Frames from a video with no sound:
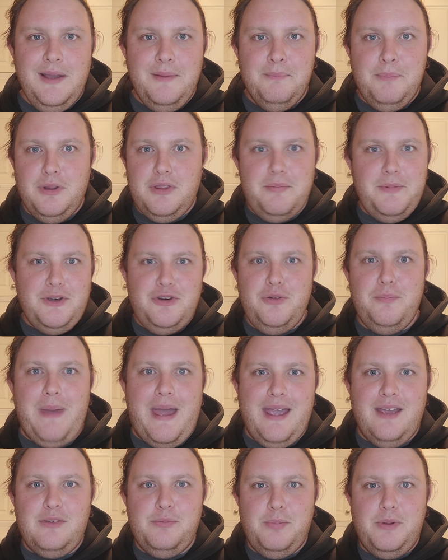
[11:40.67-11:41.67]
put them in 2
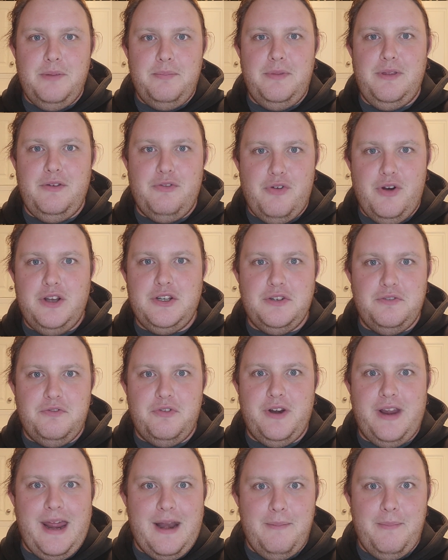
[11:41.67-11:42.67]
bags, put them in the fridge, and
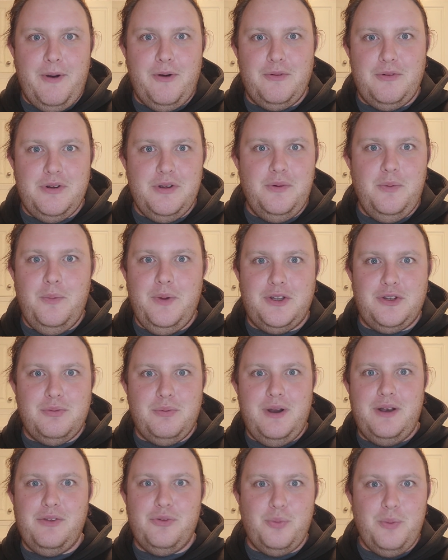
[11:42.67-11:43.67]
forget about which
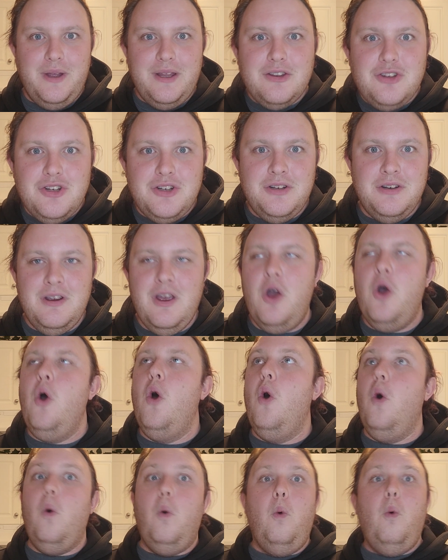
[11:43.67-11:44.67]
one is which.
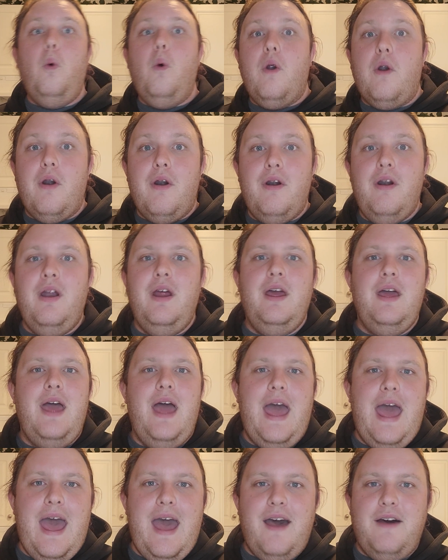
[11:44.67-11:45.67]
Or
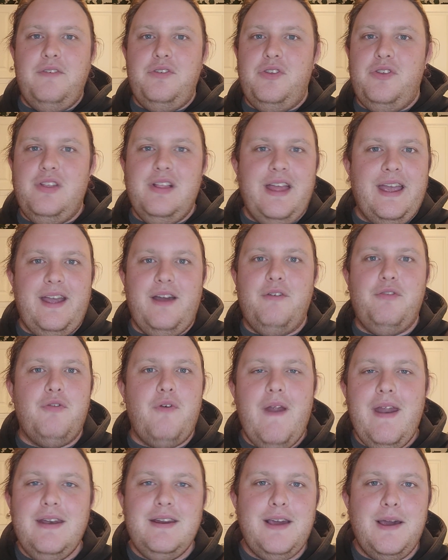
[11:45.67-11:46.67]
have like a
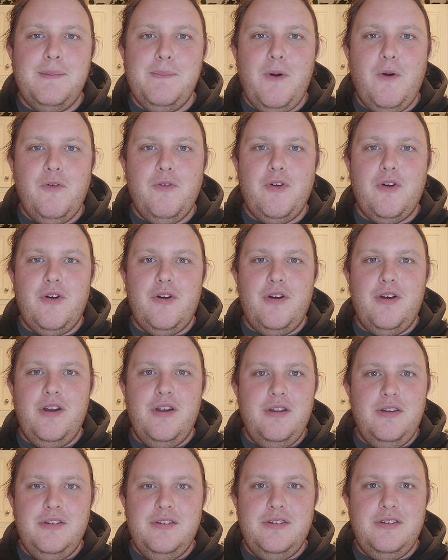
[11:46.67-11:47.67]
friend come over
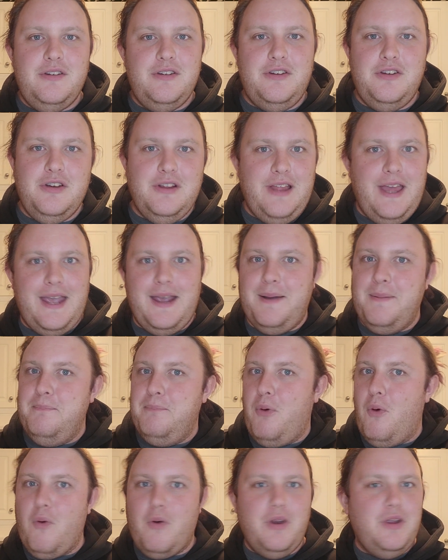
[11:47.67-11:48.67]
to like
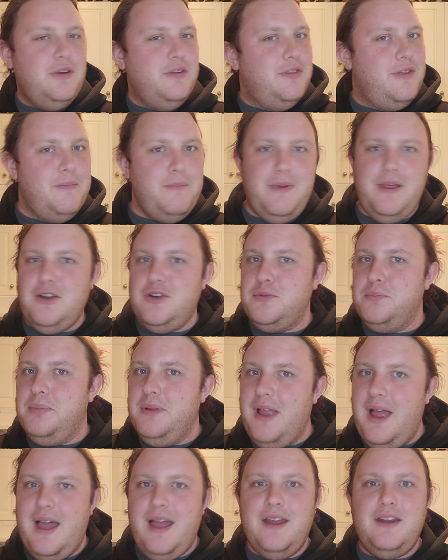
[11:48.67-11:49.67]
pour you them each
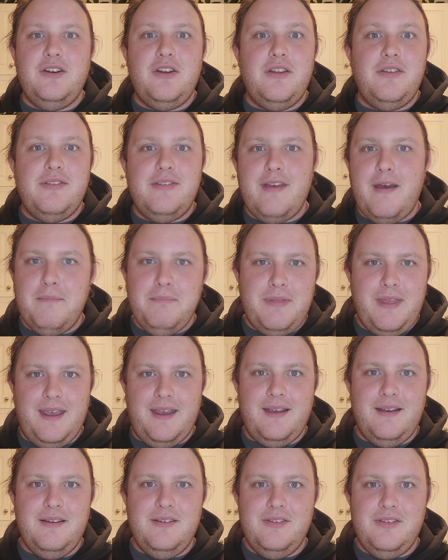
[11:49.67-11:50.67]
blind, something,
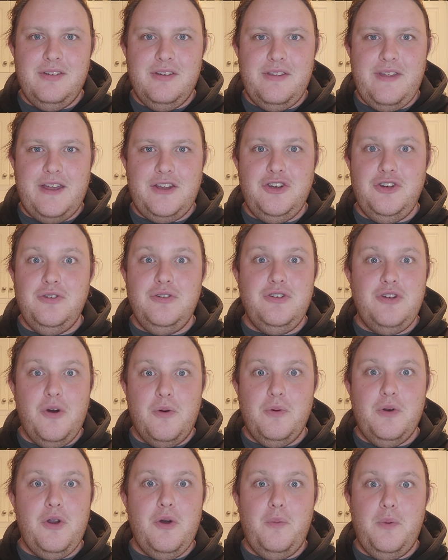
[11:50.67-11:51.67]
so that you
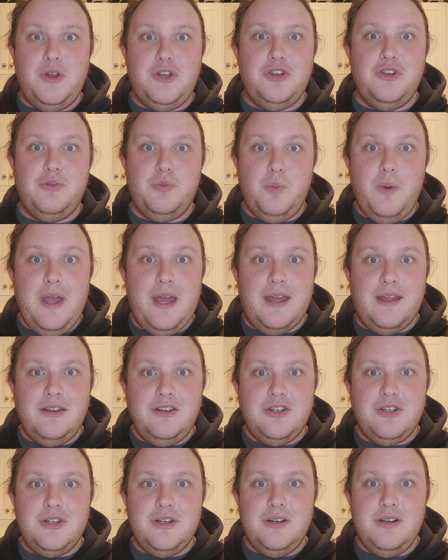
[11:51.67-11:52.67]
don't know which is
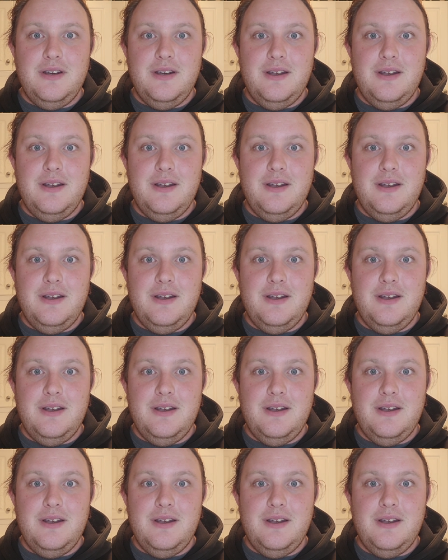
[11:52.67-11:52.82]
which.